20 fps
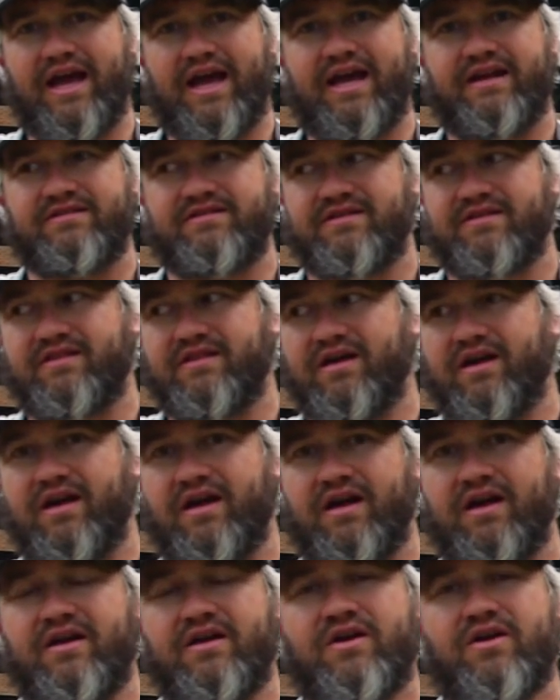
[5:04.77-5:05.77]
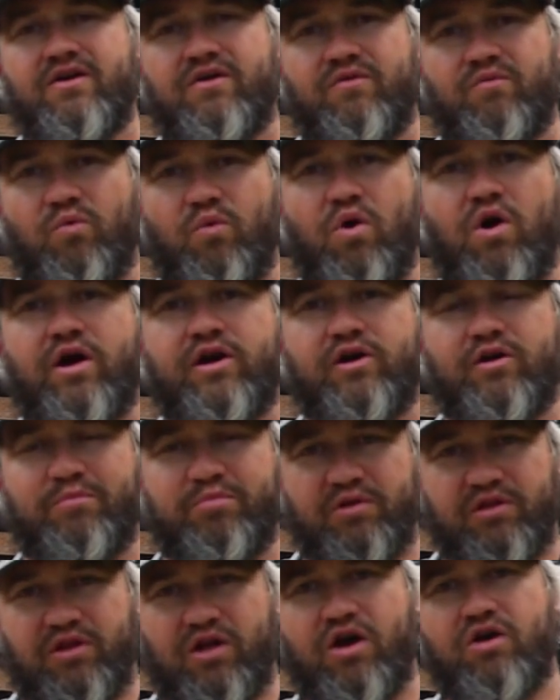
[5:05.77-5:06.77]
at the water
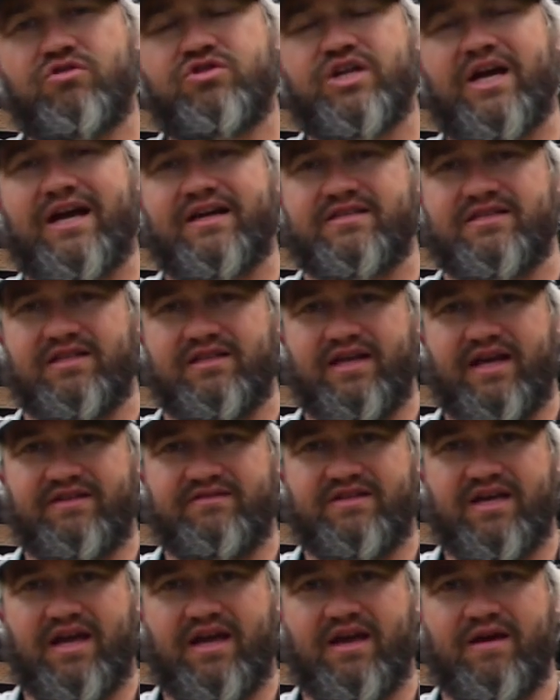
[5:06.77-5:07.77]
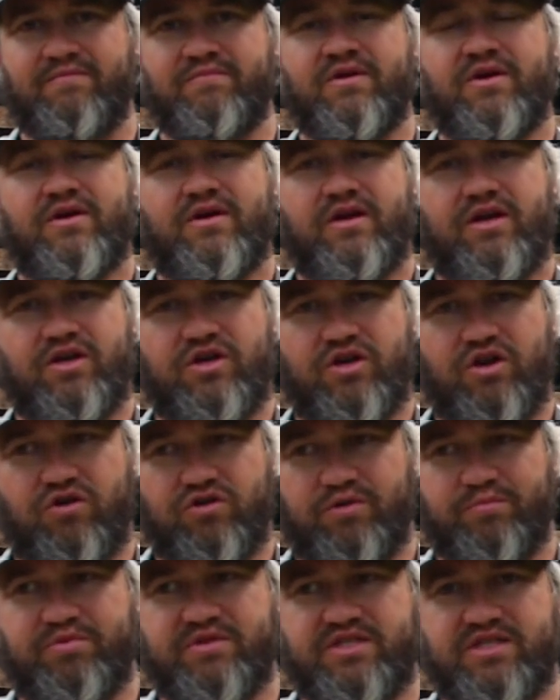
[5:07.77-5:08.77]
below Jackson Lake Dam, you know,
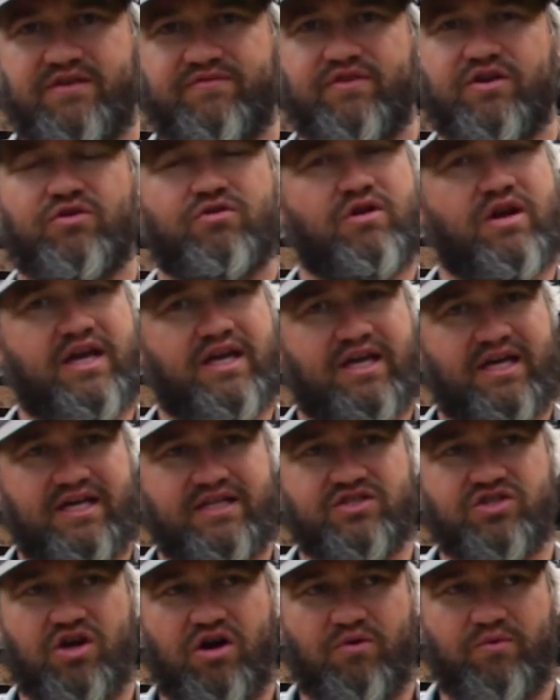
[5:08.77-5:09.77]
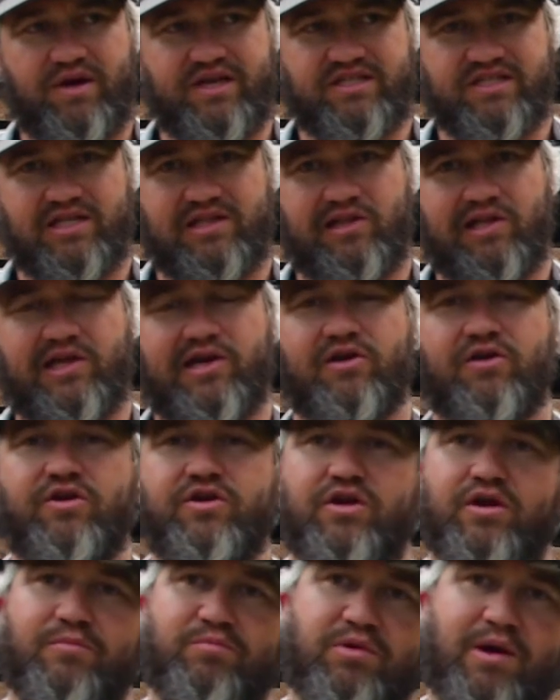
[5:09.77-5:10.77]
to Pacific Creek, it's always clear.
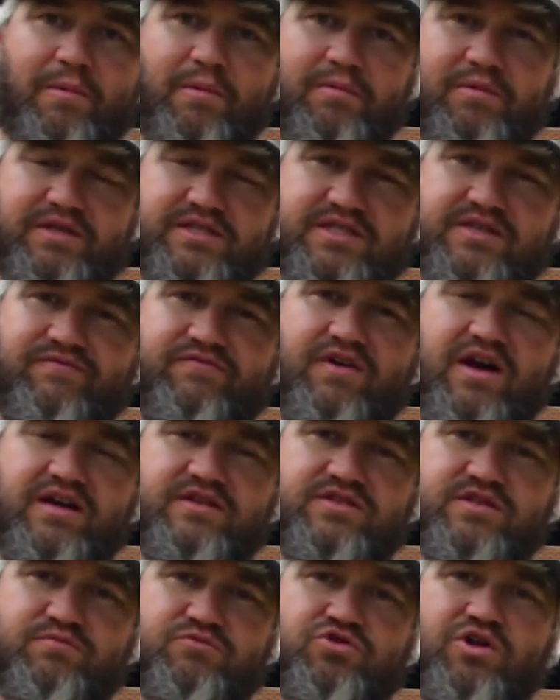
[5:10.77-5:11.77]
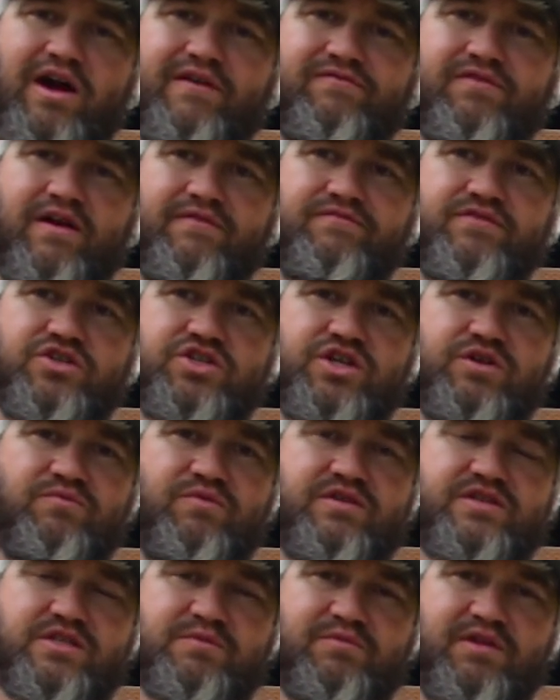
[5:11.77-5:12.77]
You can probably find some dry fly fishing
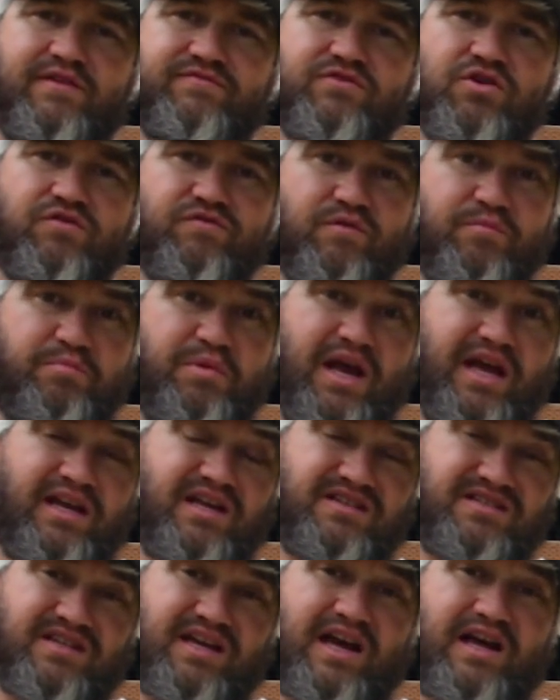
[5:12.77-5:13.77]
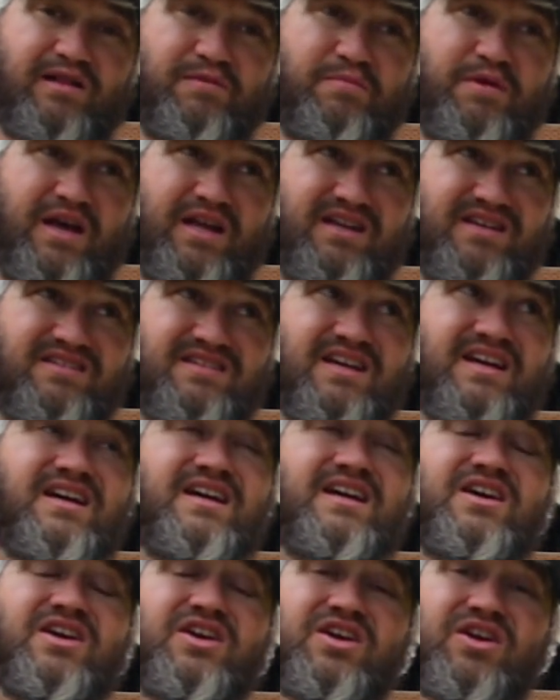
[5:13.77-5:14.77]
with some leftover baetis, calabaetis,
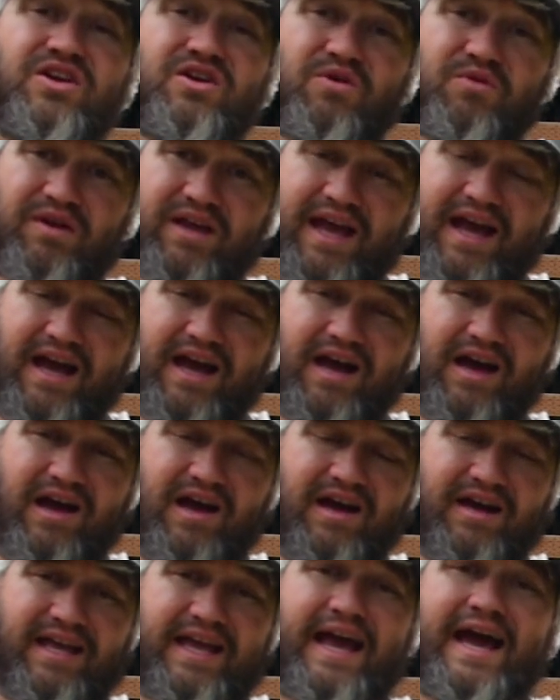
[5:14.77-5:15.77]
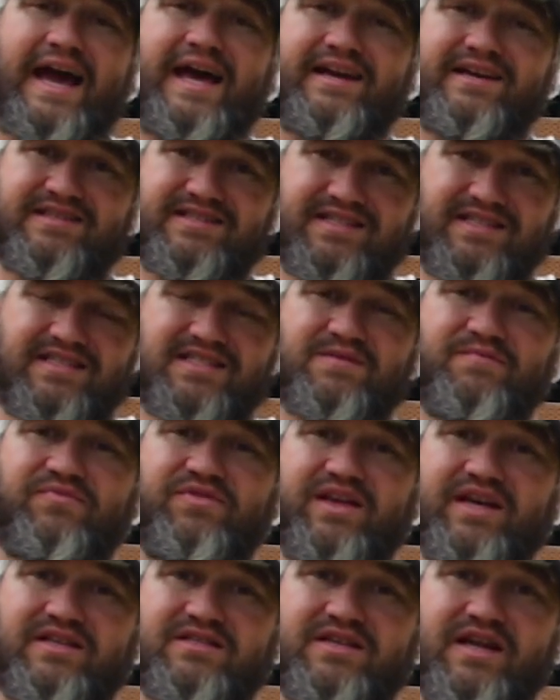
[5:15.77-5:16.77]
you know, caddis and some
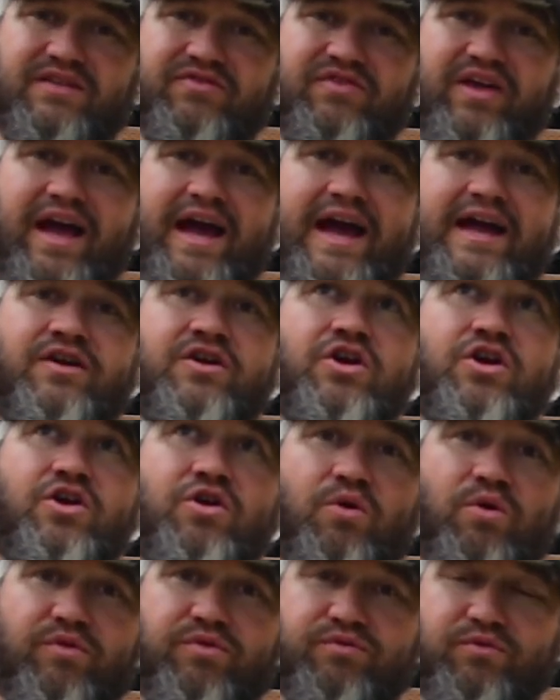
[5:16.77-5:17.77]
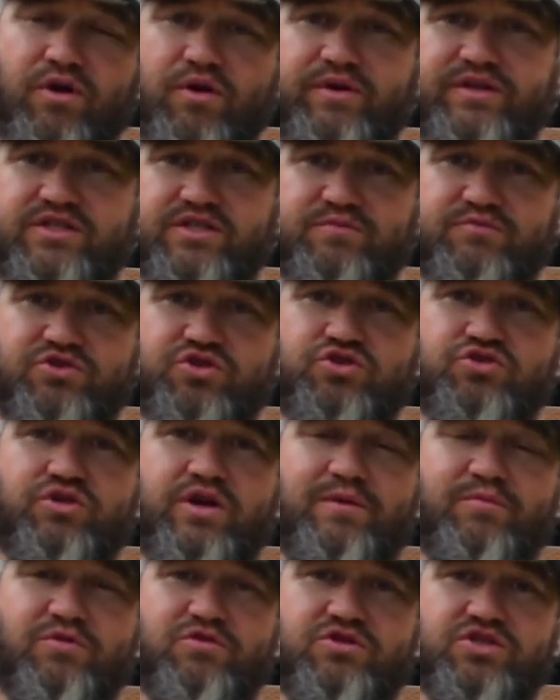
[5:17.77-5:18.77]
things like that, or throwing some
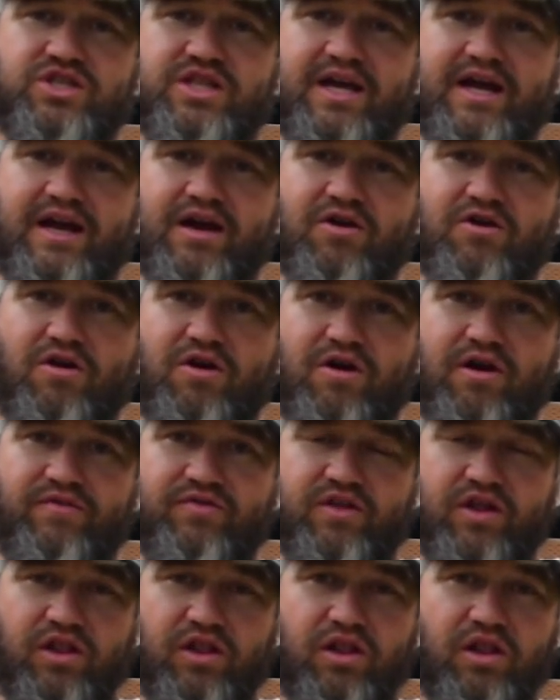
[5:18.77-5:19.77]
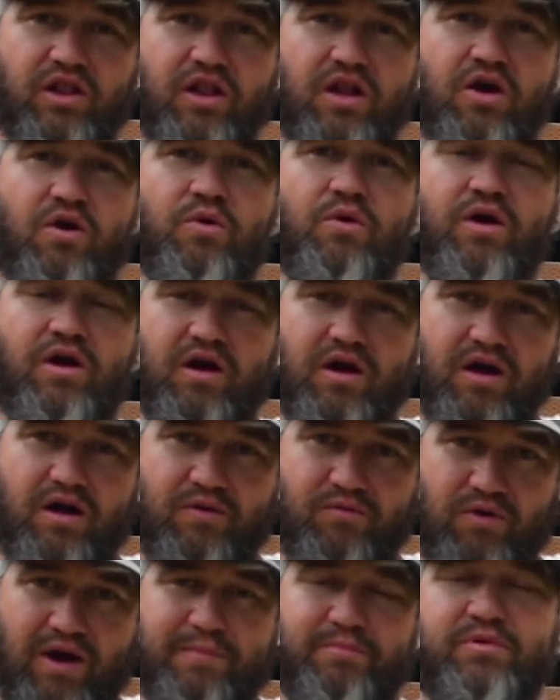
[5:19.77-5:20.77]
streamers there on the low,
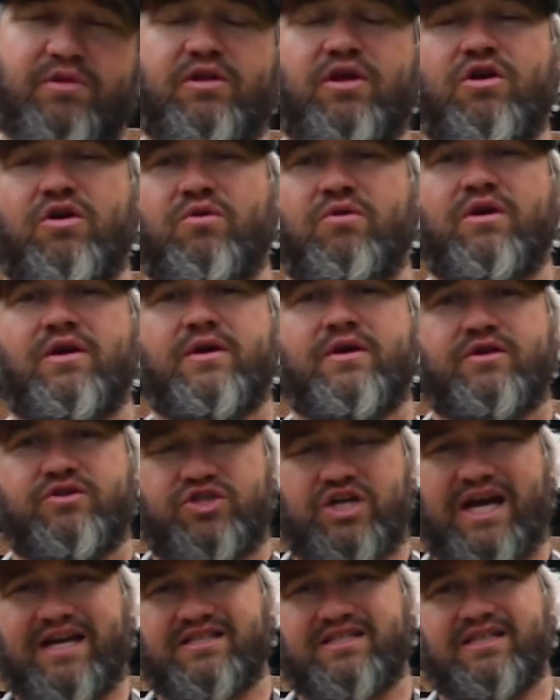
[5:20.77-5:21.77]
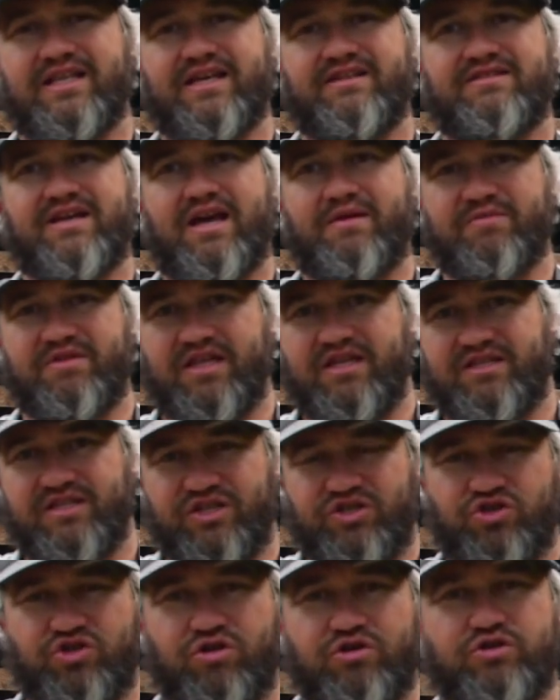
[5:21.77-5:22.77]
right below Jackson Lake Dam, and the
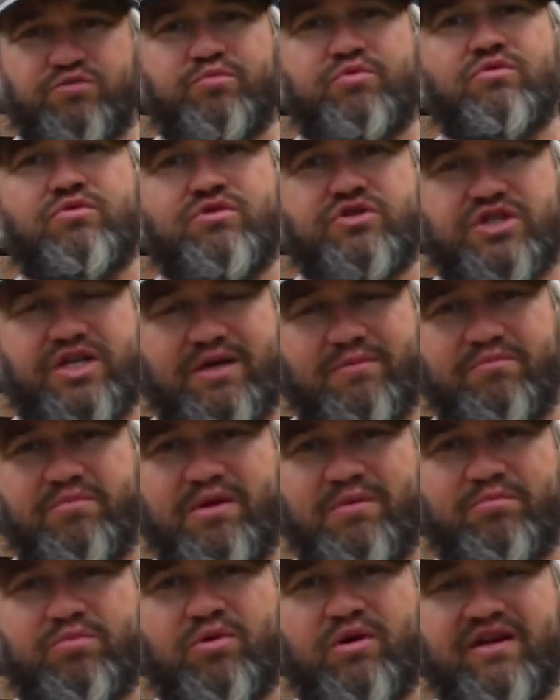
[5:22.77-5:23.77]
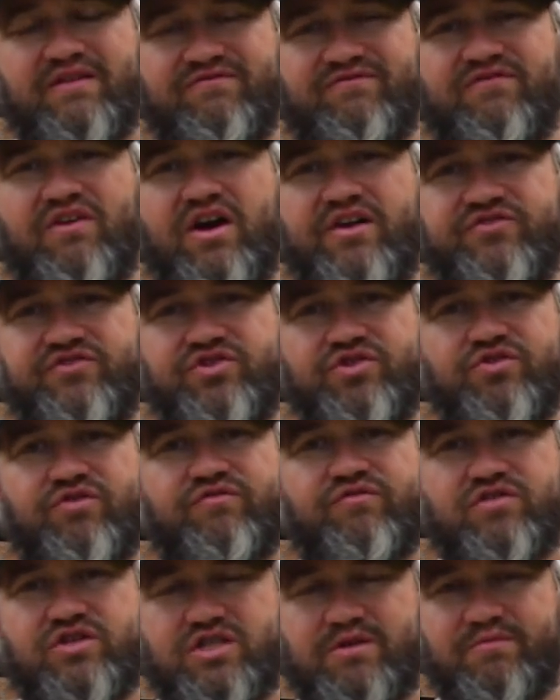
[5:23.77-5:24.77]
discharge pools can be pretty fun too
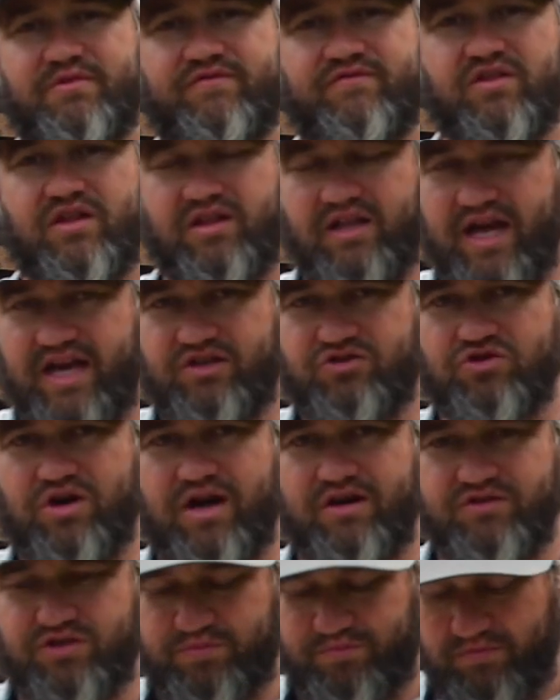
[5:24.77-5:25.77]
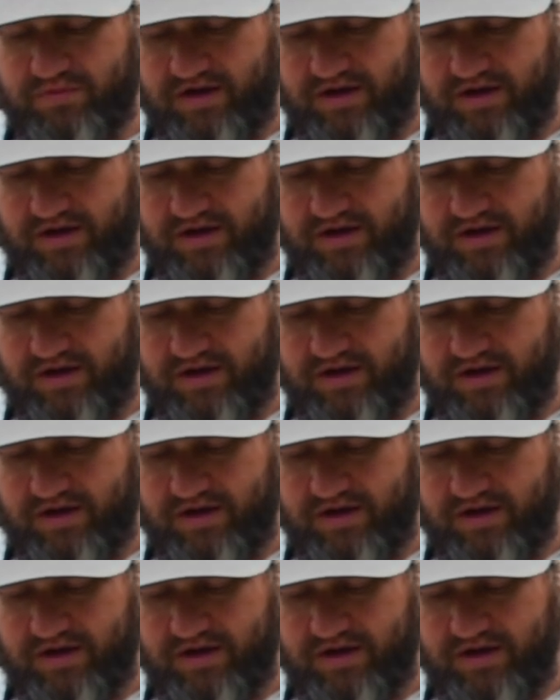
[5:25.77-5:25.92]
for some of the lake trouts